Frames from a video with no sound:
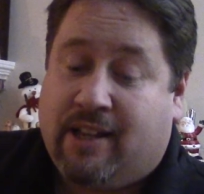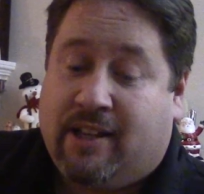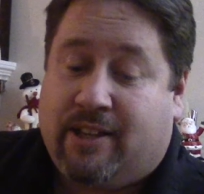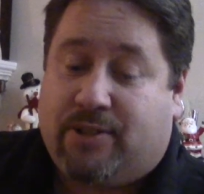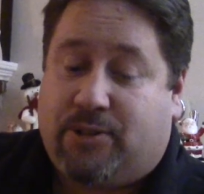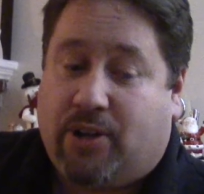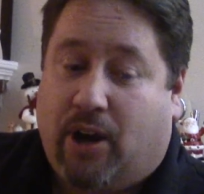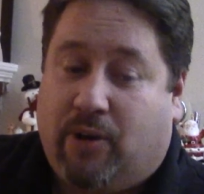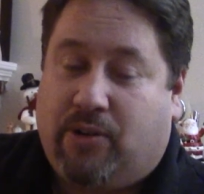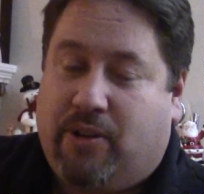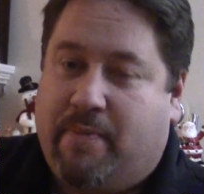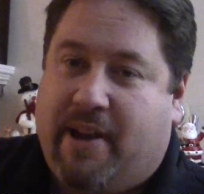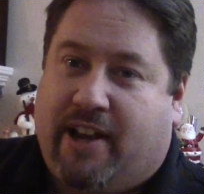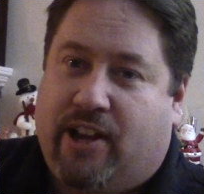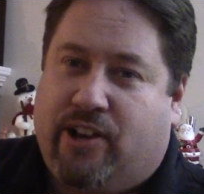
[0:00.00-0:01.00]
So
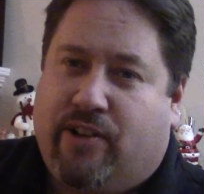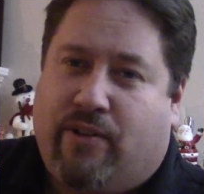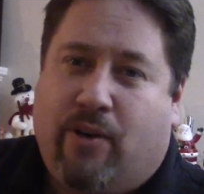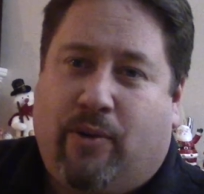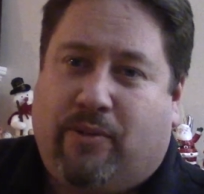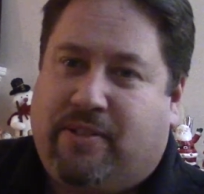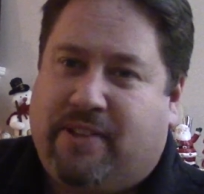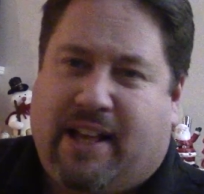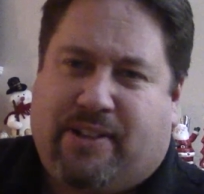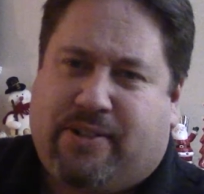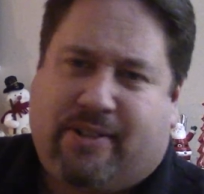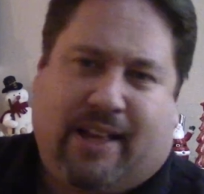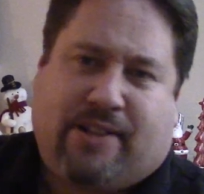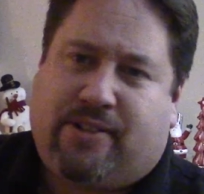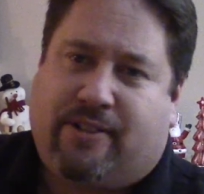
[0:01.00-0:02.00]
you make it your own.
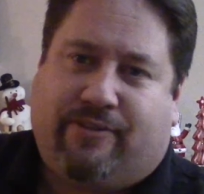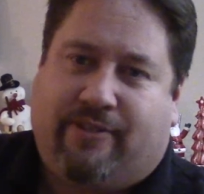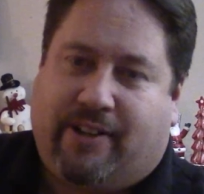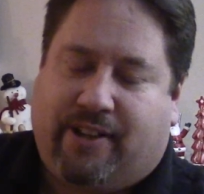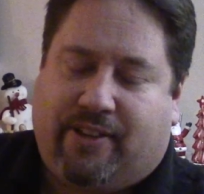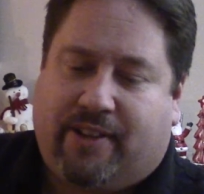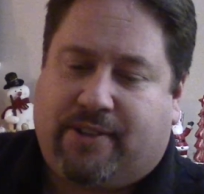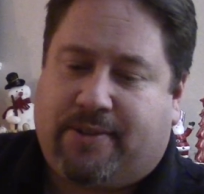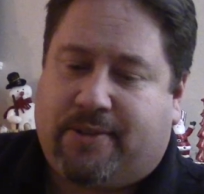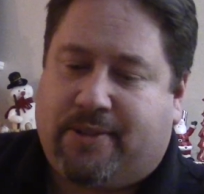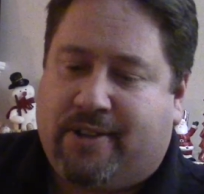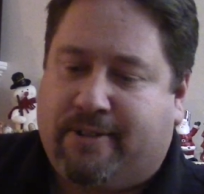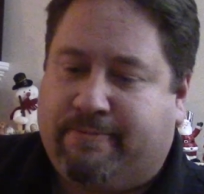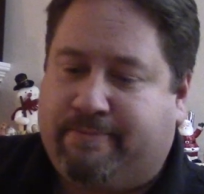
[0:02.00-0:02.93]
That's the fun of this.